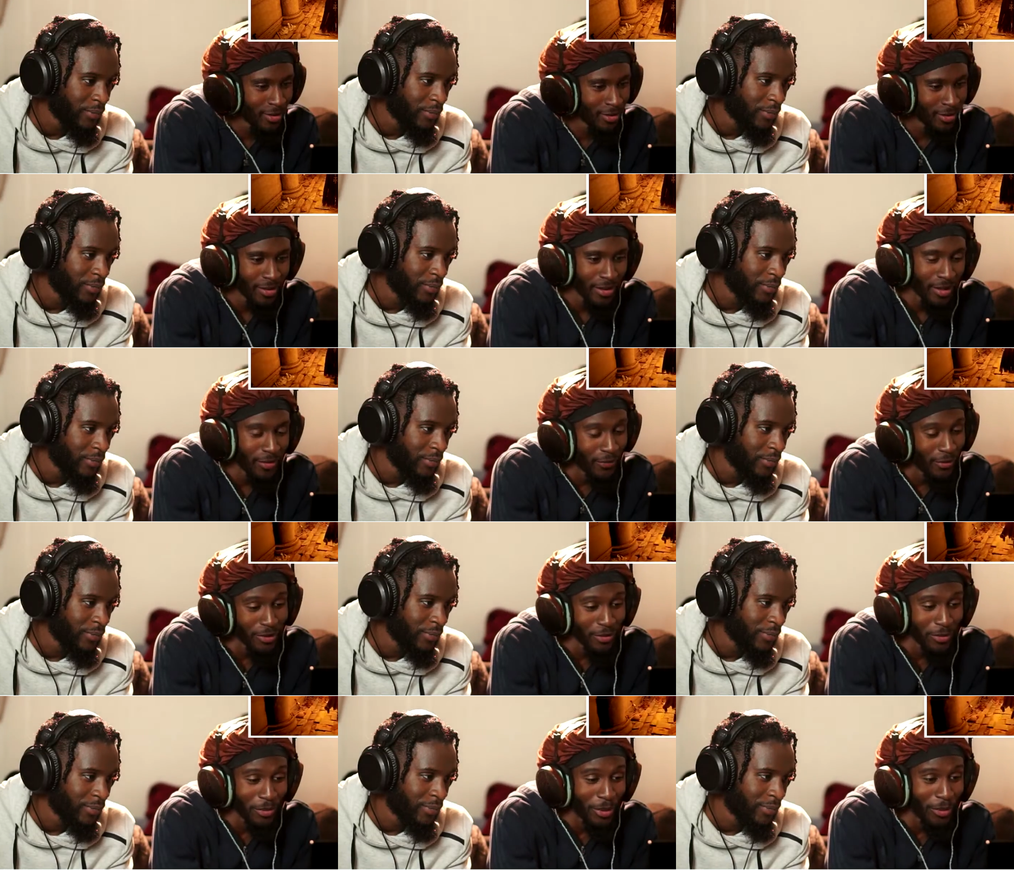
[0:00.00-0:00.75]

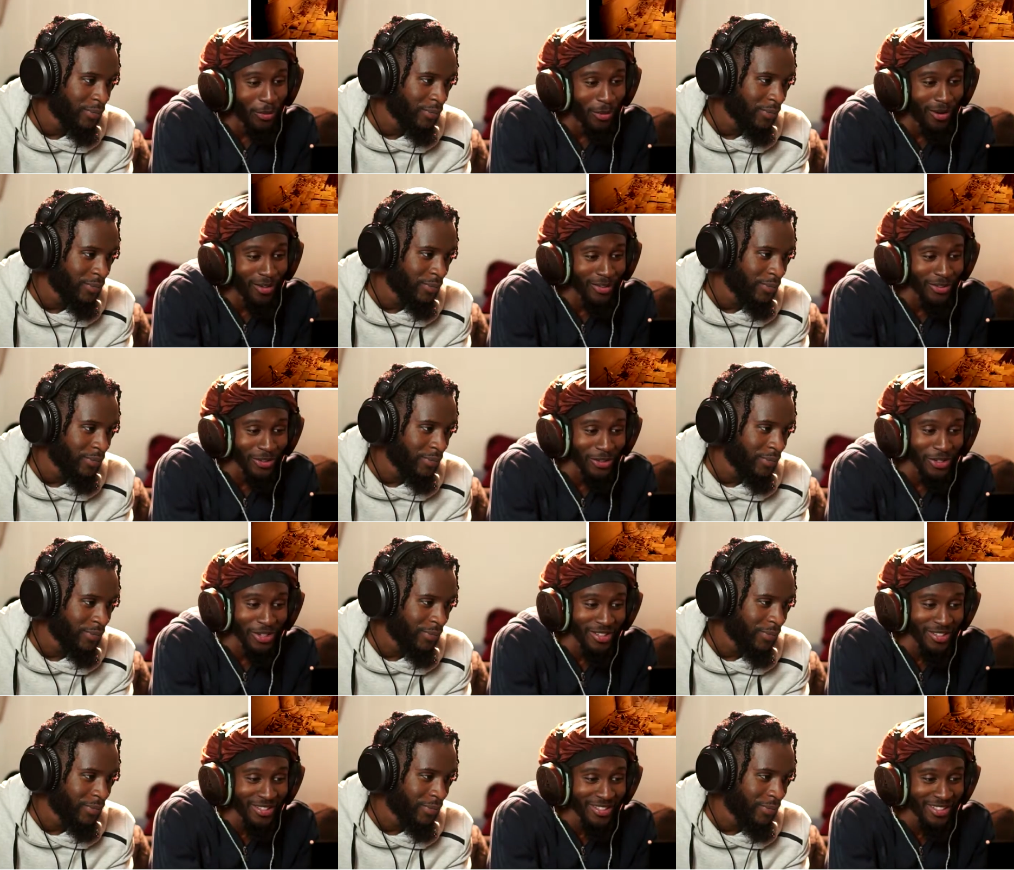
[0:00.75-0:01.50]
Speaker 1: Invisible walls are here
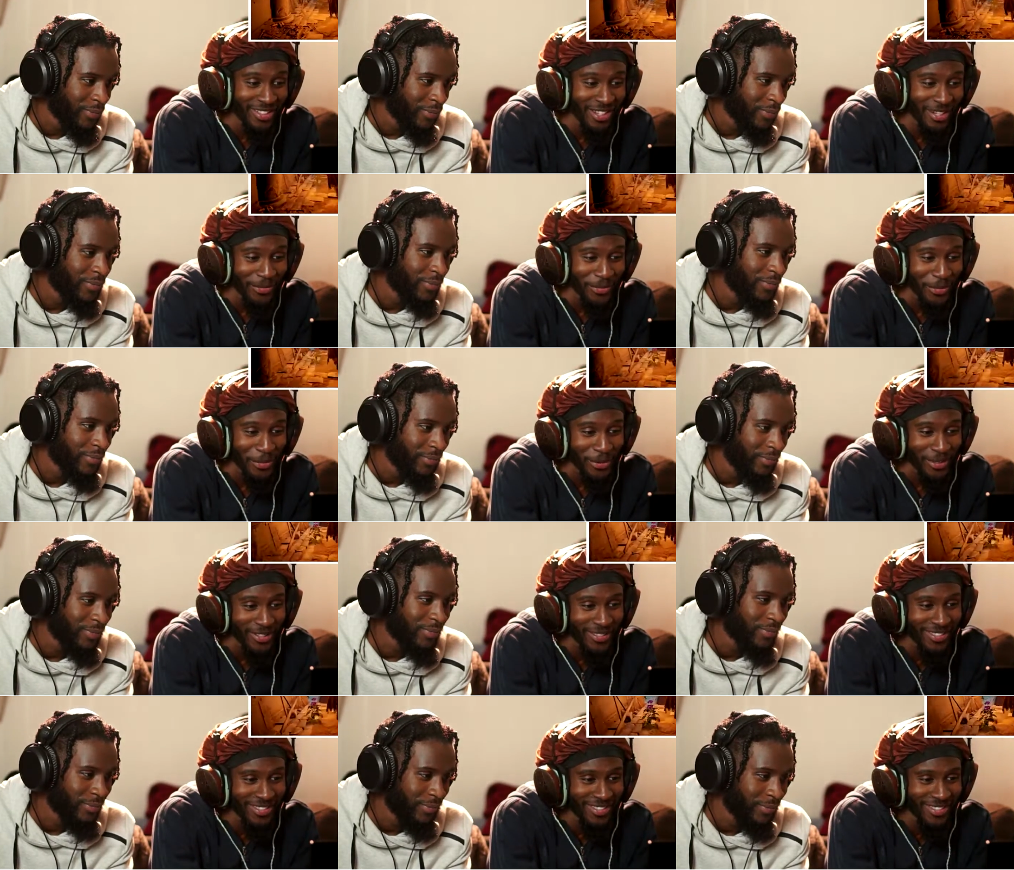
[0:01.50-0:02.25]
to stay, of
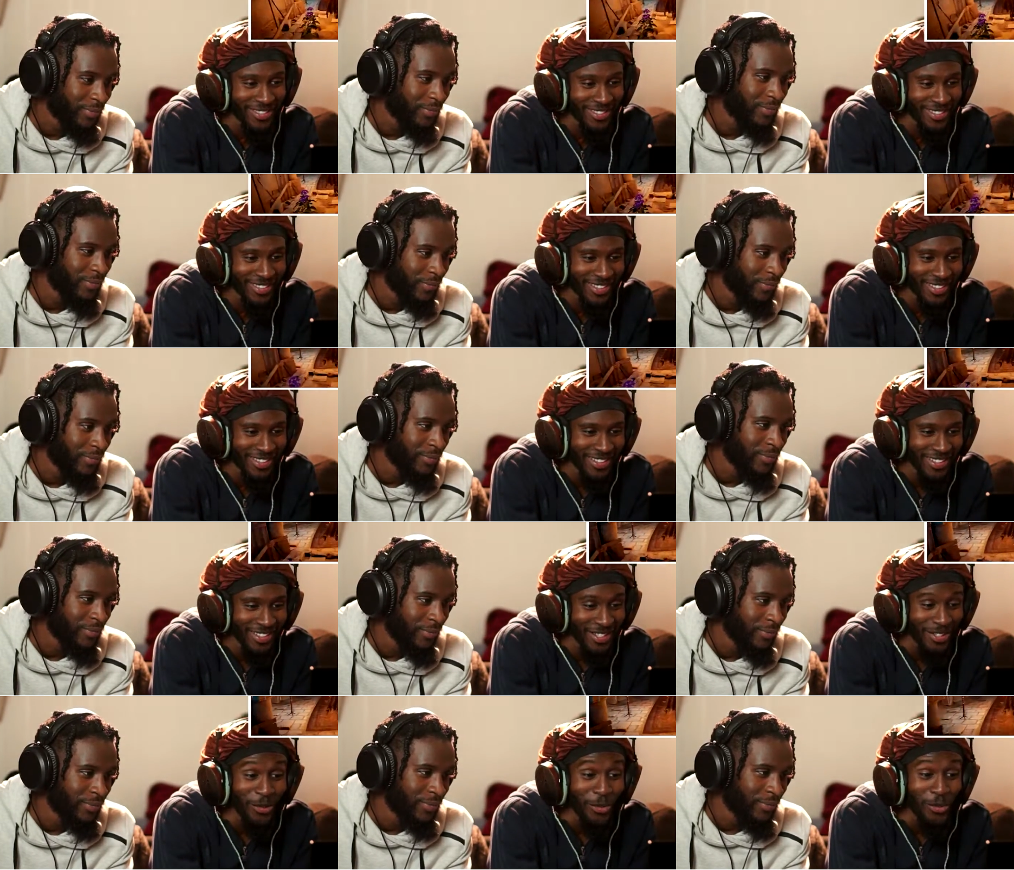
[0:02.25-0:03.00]
course.
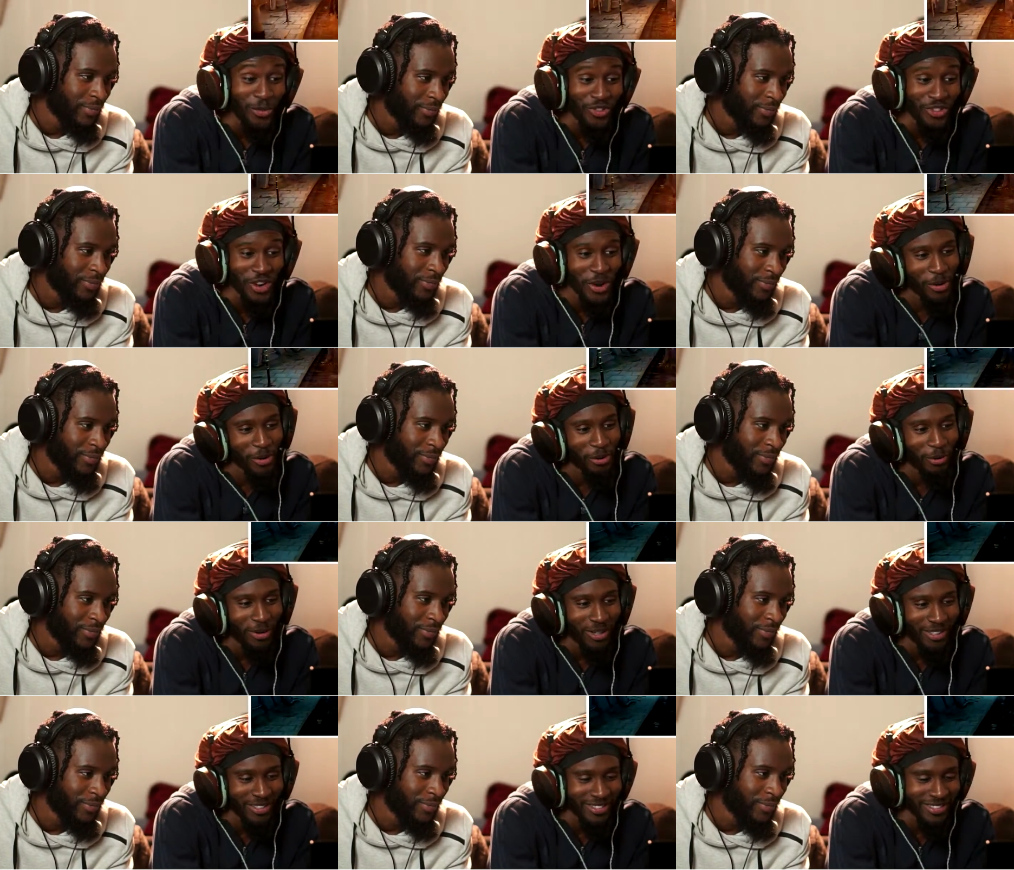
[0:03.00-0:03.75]
Illusionary
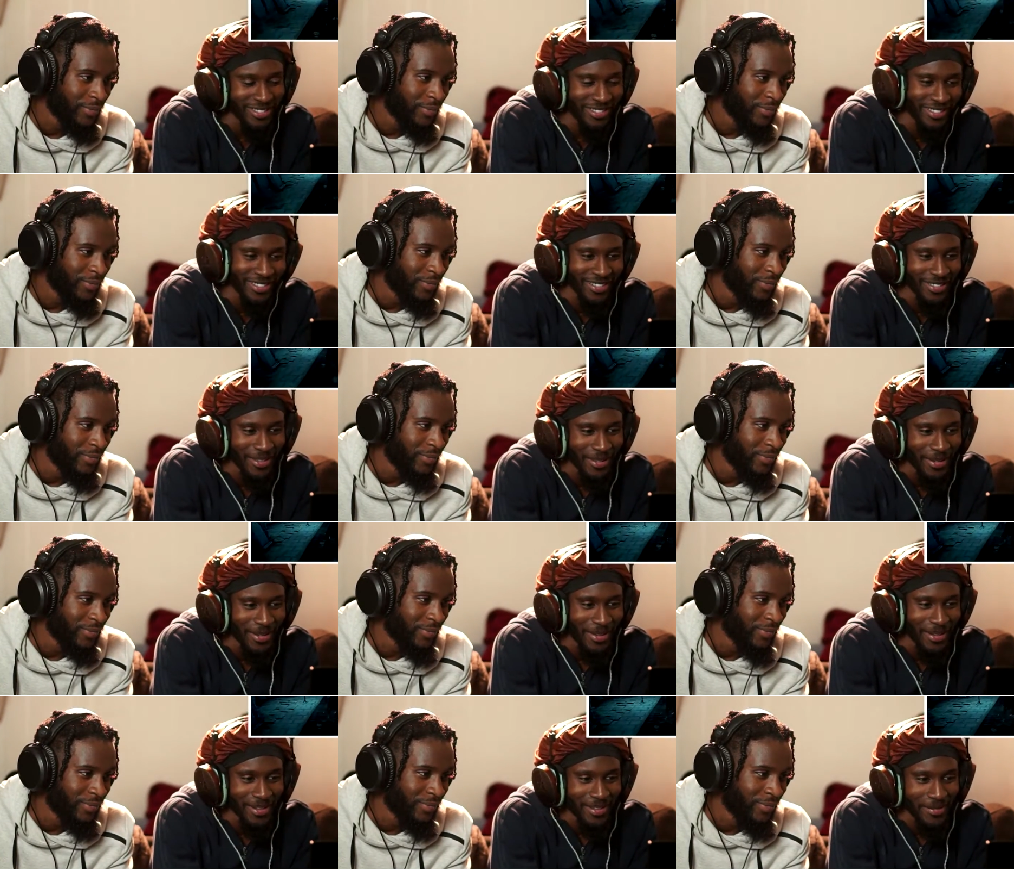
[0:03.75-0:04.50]
walls. Mm -hmm.
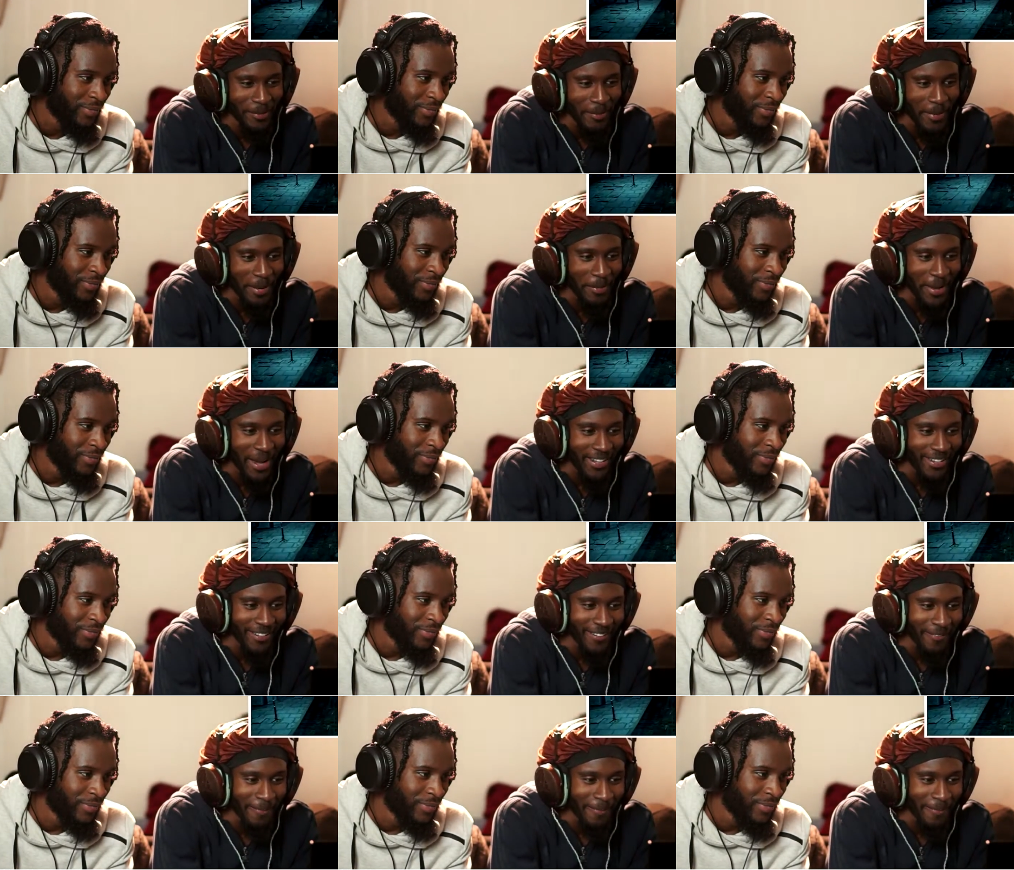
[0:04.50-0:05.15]
My bad.